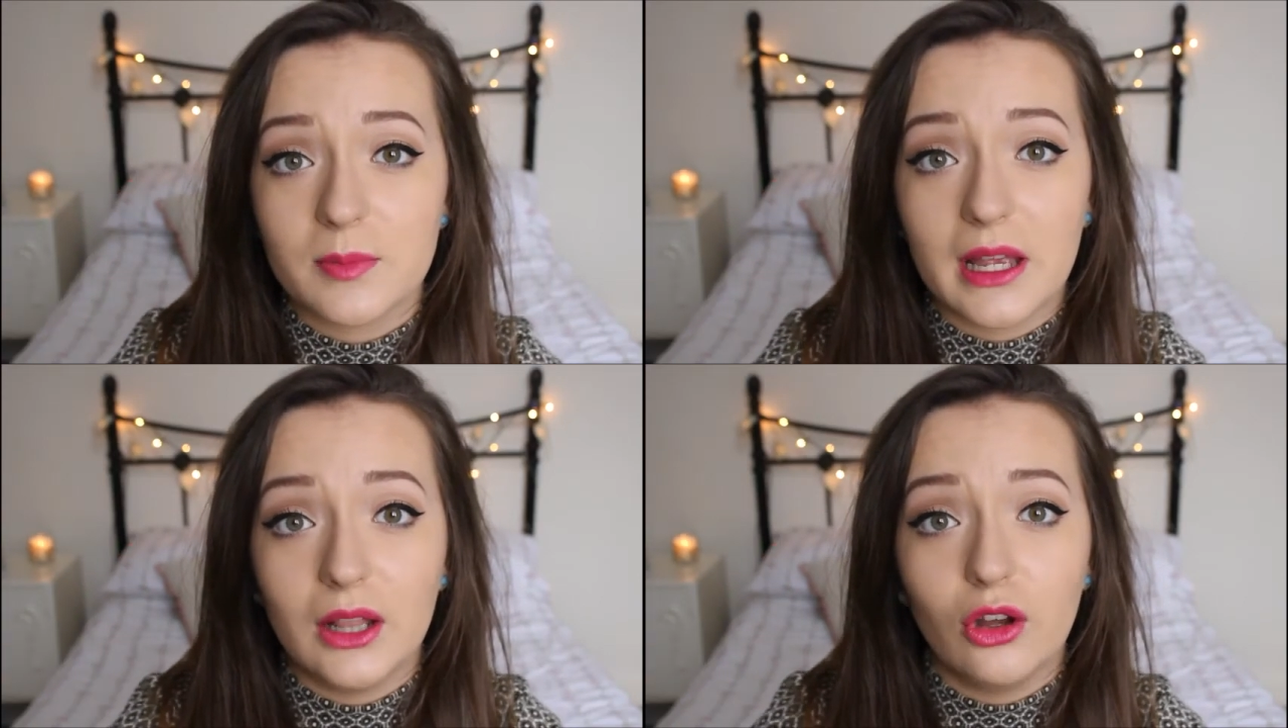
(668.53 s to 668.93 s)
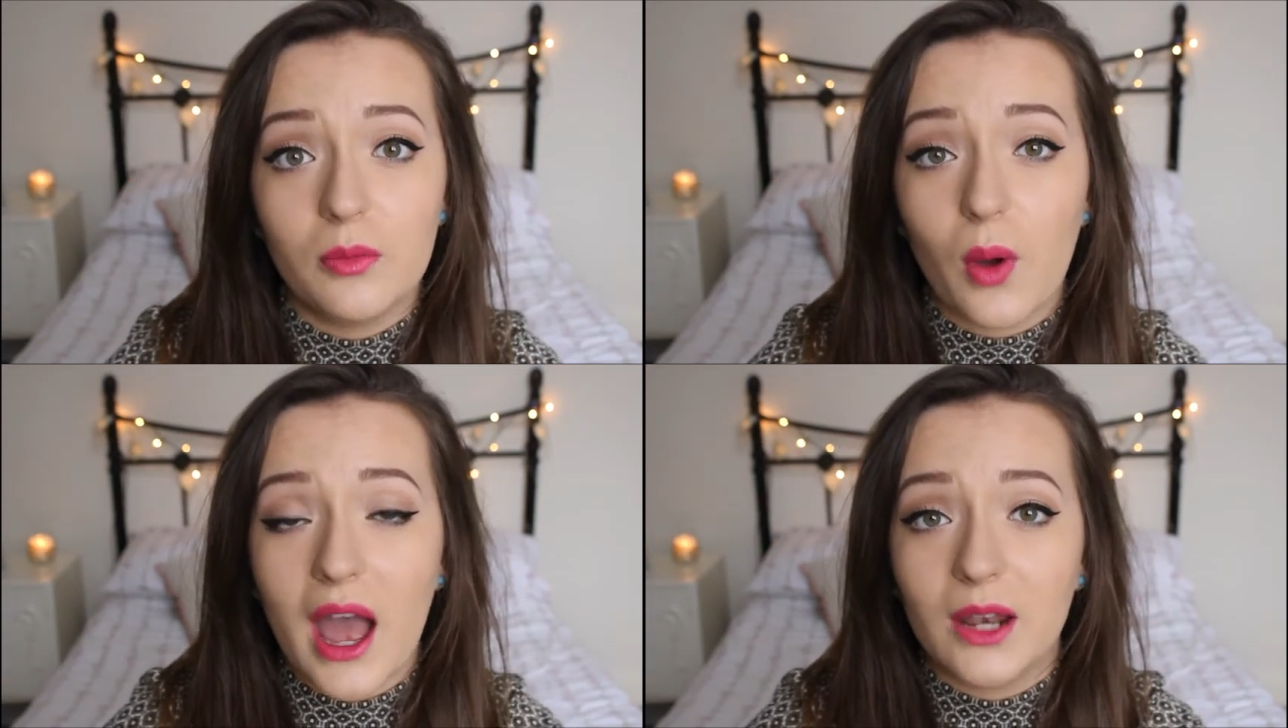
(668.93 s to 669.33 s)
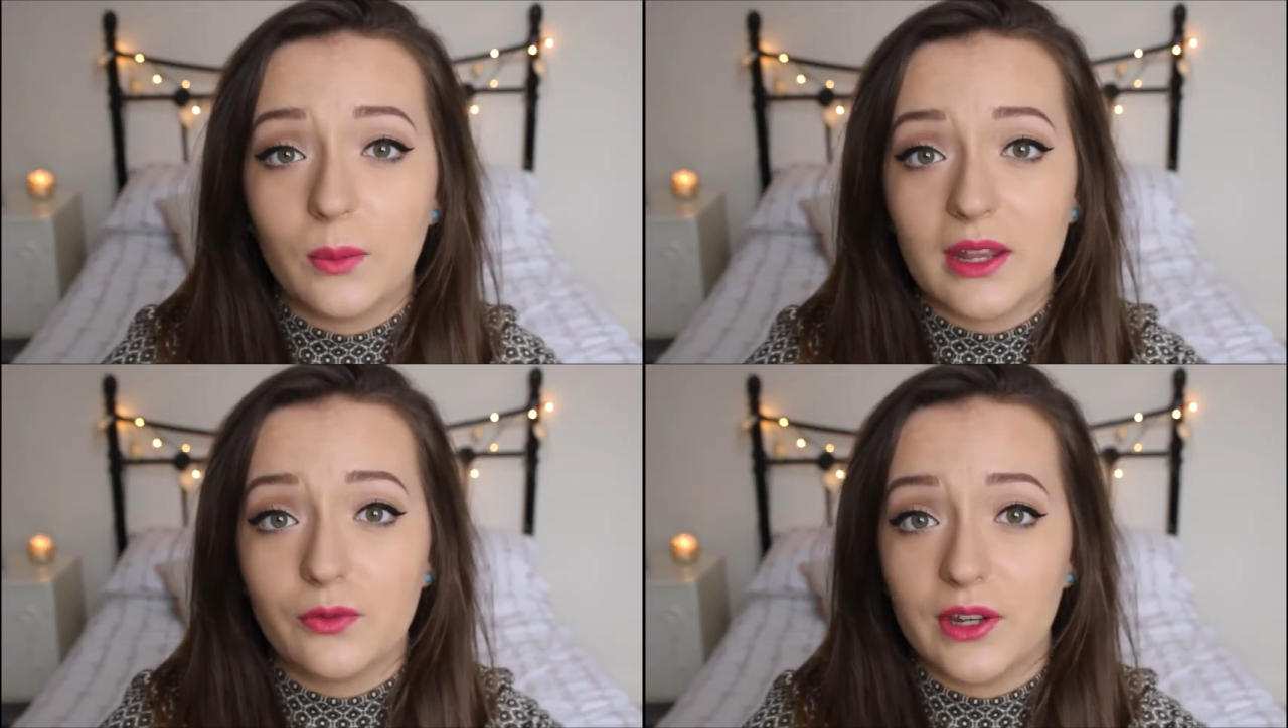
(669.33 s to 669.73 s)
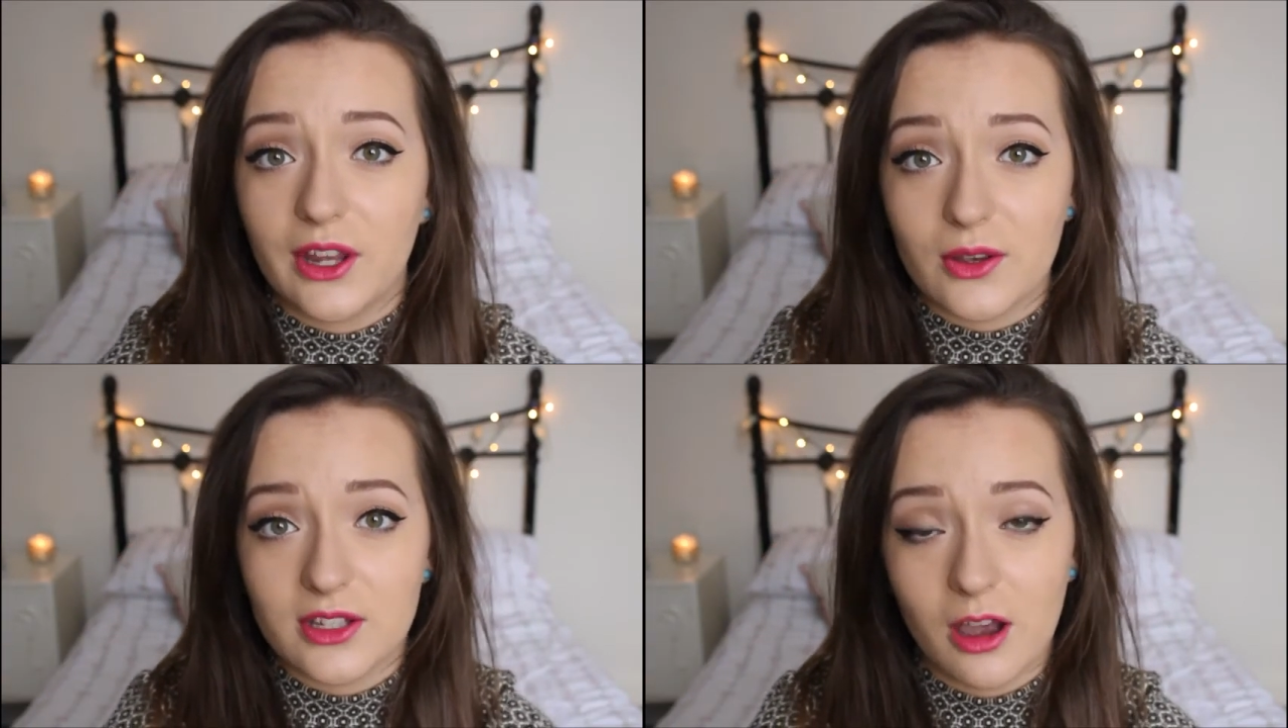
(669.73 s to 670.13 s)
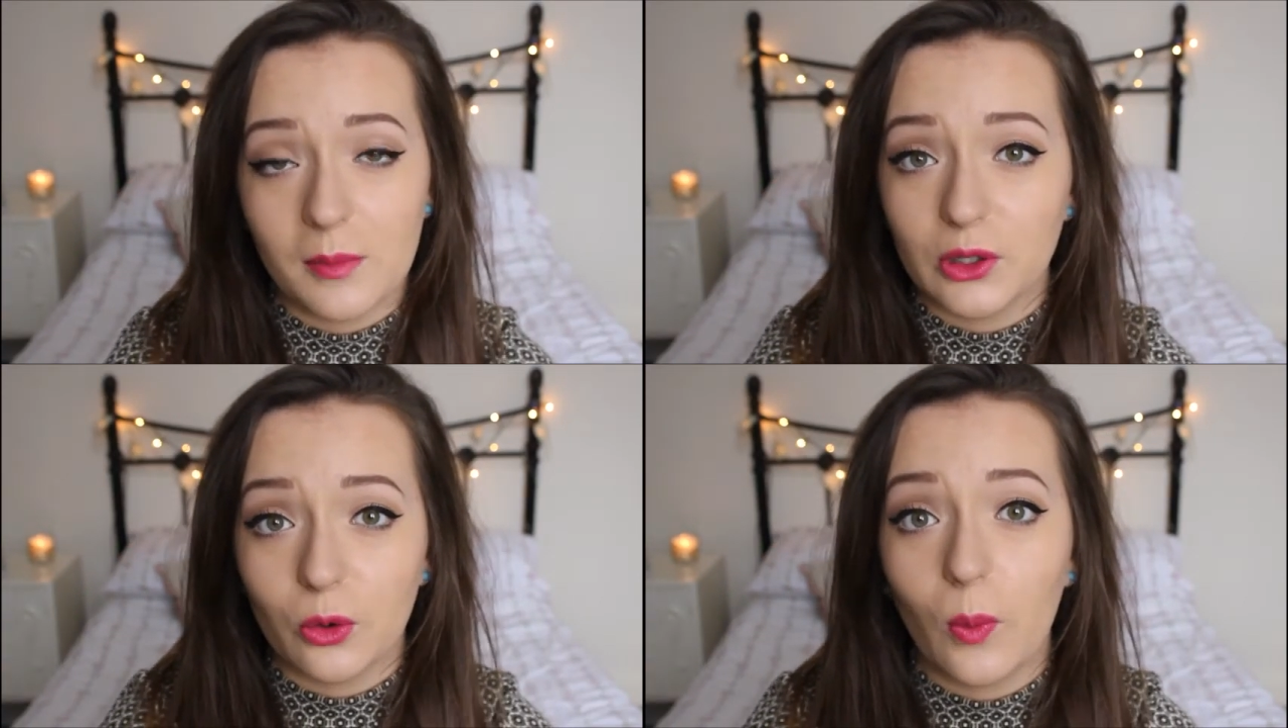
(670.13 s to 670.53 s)
be a lot more Halloween videos
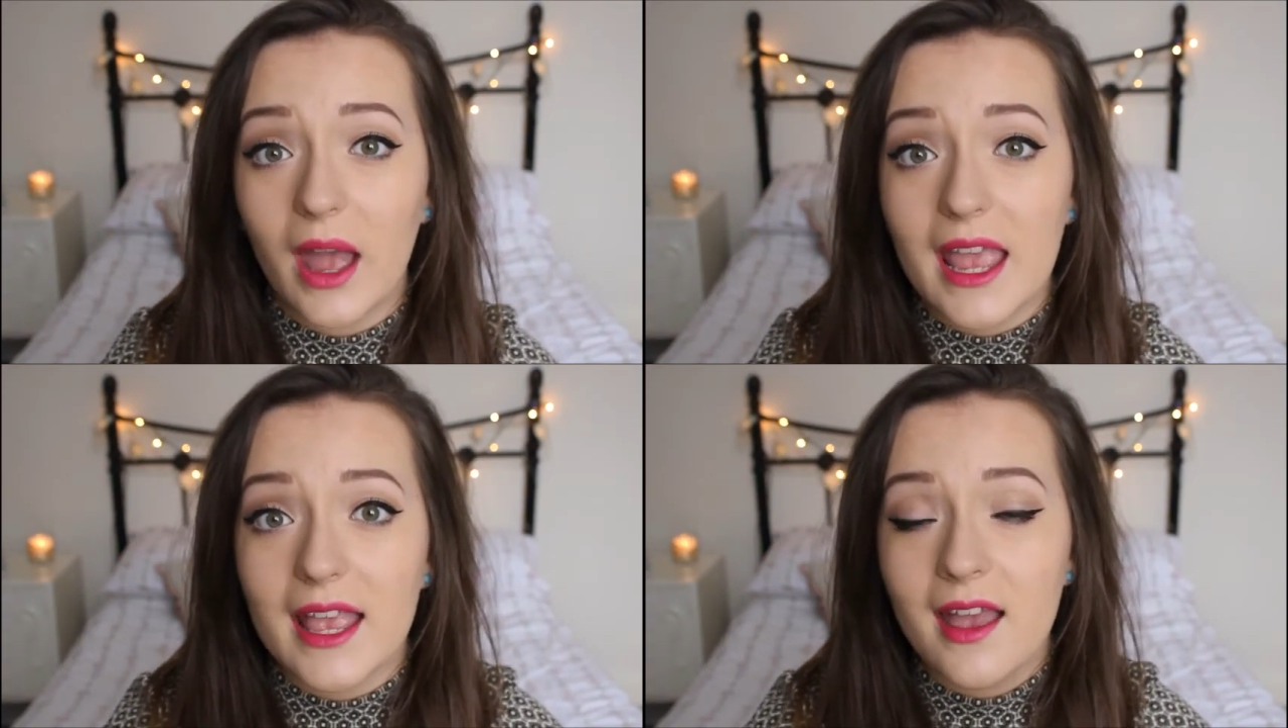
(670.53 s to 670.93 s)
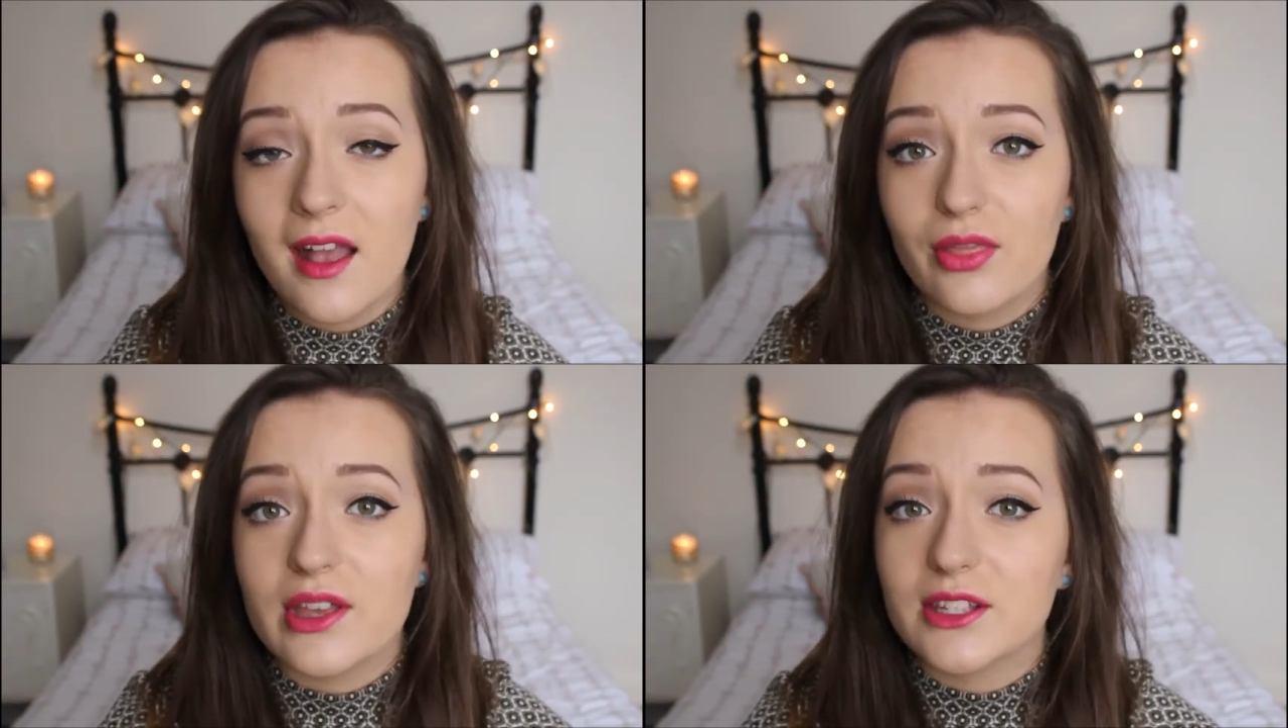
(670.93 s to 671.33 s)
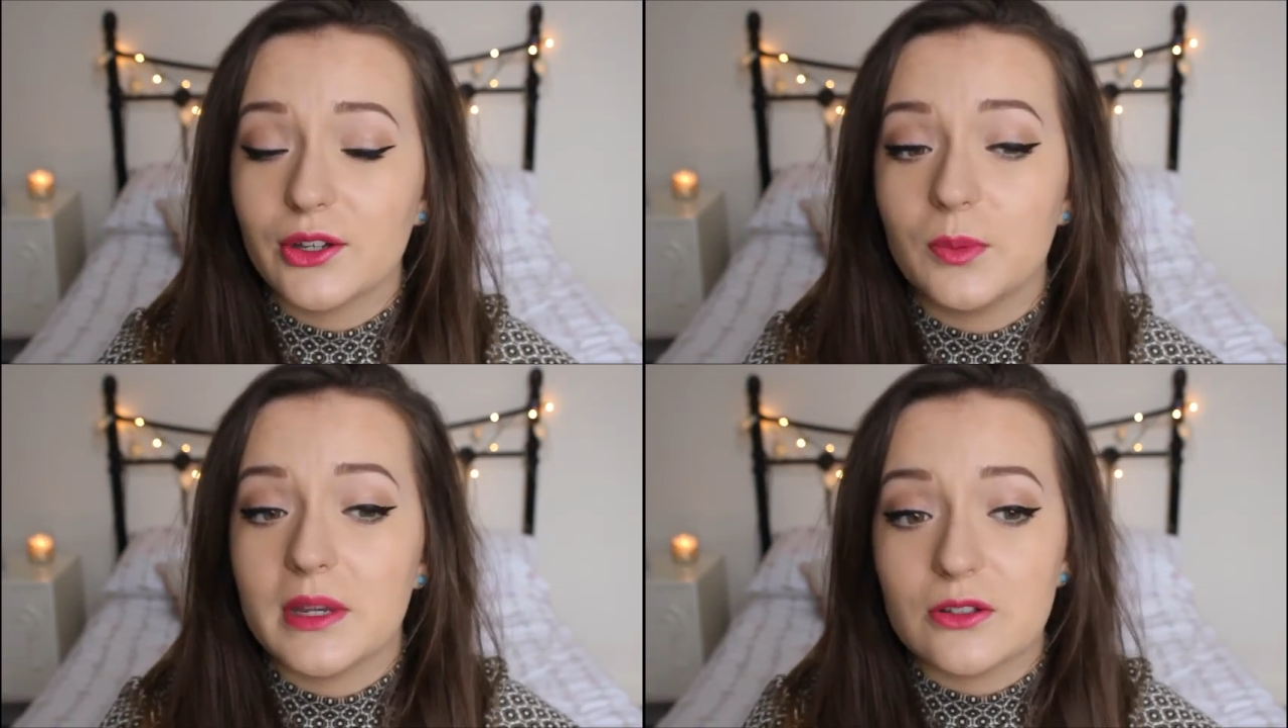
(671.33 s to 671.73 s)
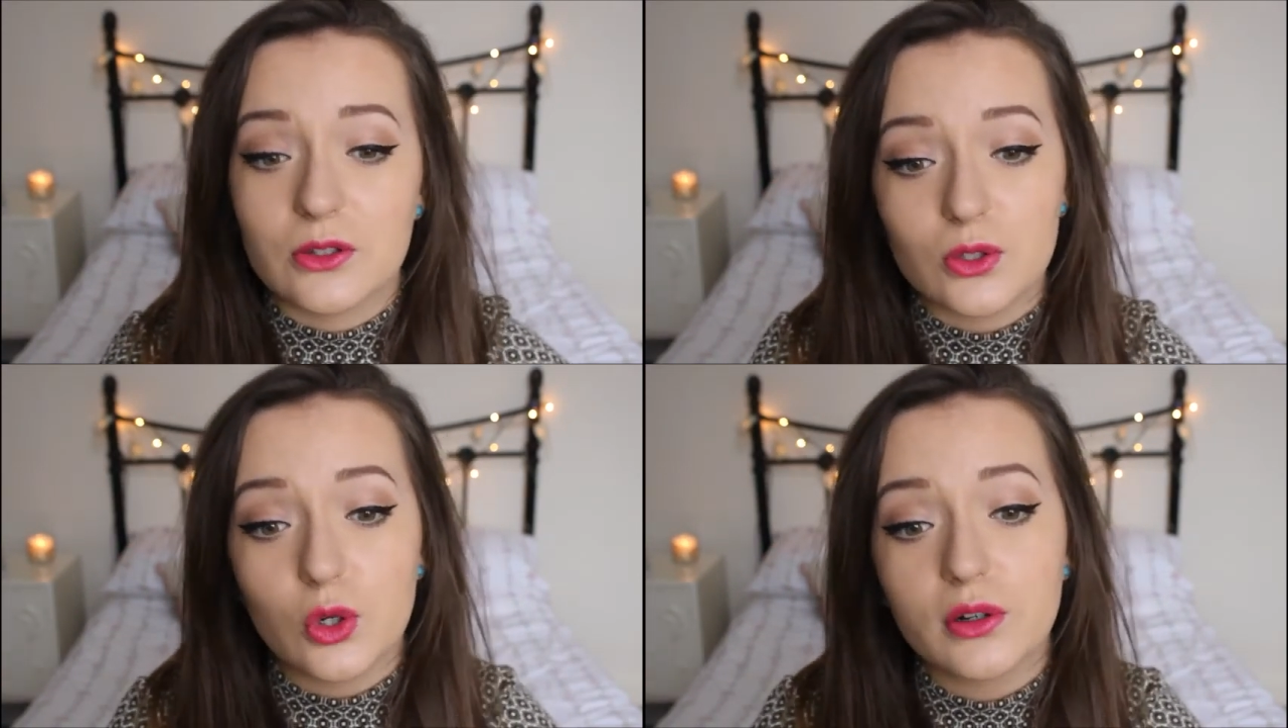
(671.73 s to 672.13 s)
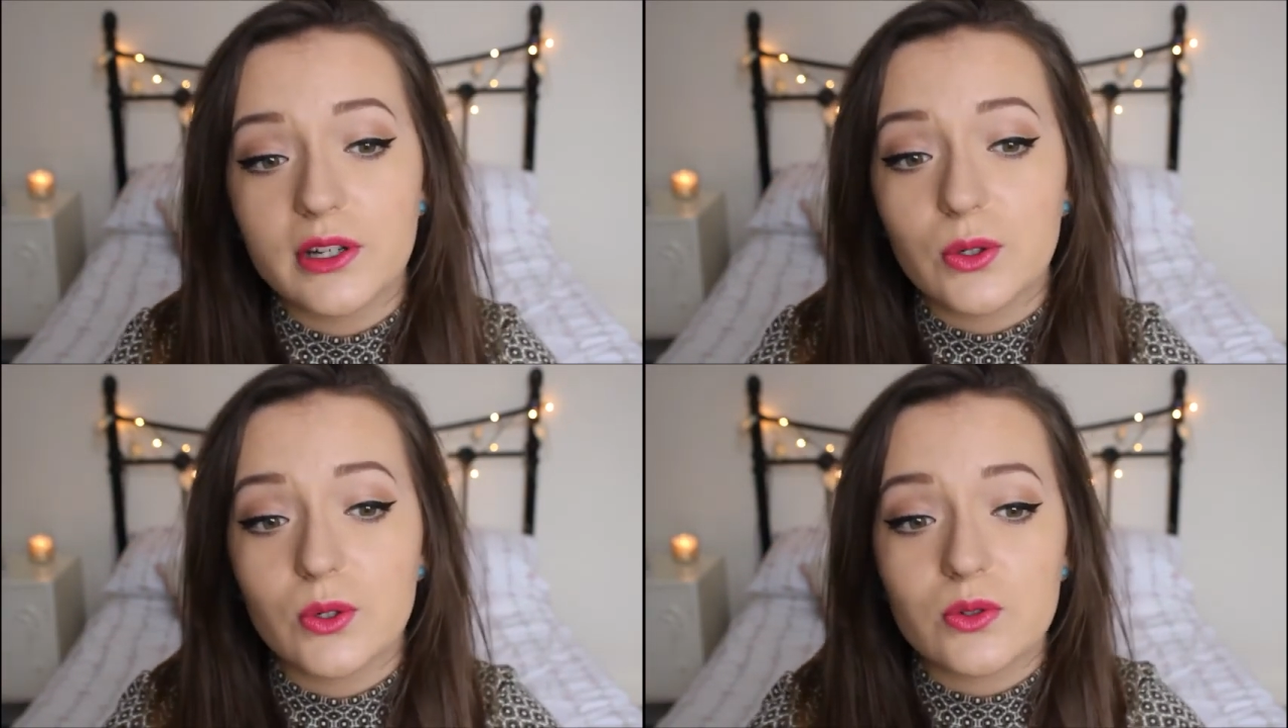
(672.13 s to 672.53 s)
coming your way. There's going to be
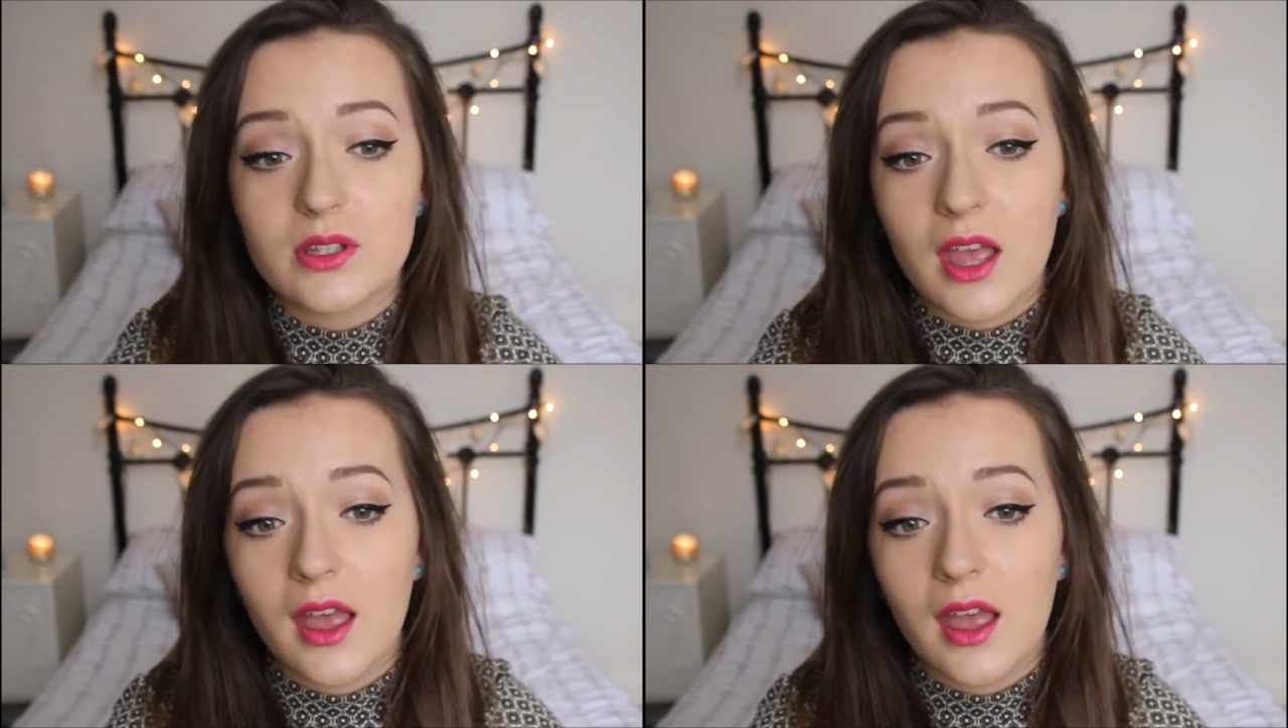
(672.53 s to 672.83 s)
tutorials,